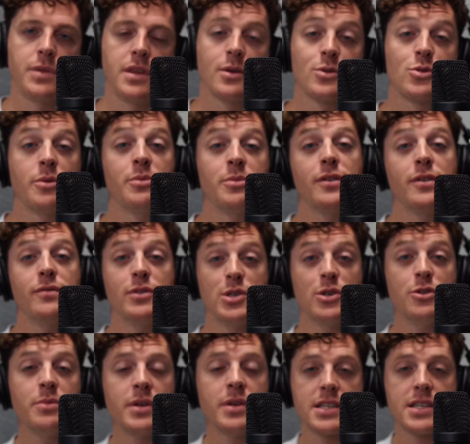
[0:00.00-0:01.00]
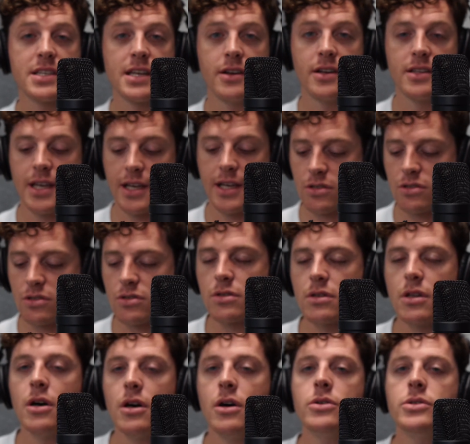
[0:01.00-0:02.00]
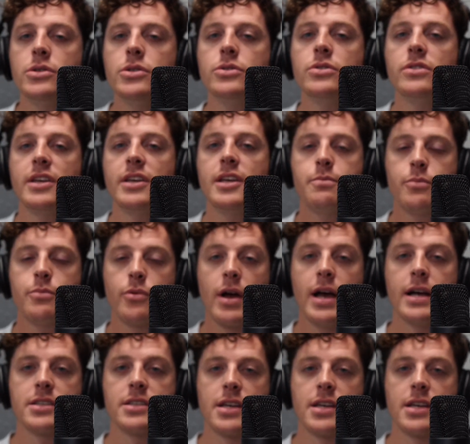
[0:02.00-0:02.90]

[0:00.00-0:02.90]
So I'm going to give you 2 minutes now to take slow, deep breaths.